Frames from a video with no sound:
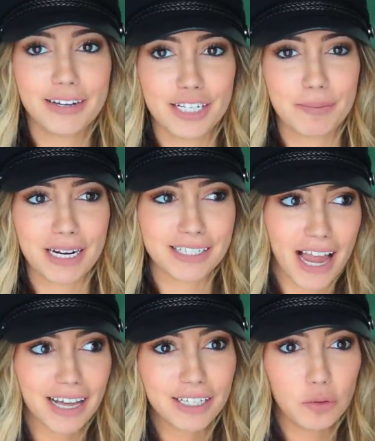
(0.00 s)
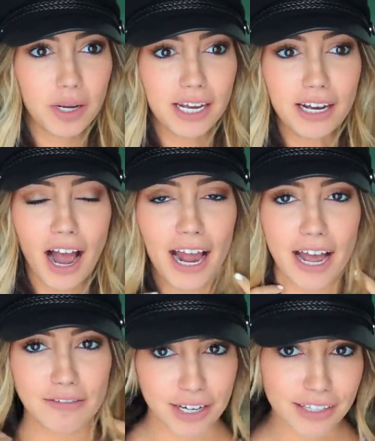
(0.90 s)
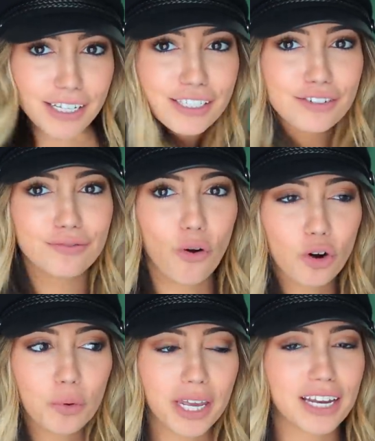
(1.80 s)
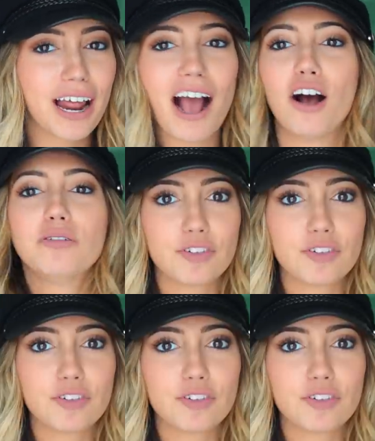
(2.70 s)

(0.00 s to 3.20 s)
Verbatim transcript: It has been exactly a week. I have done this for a week now.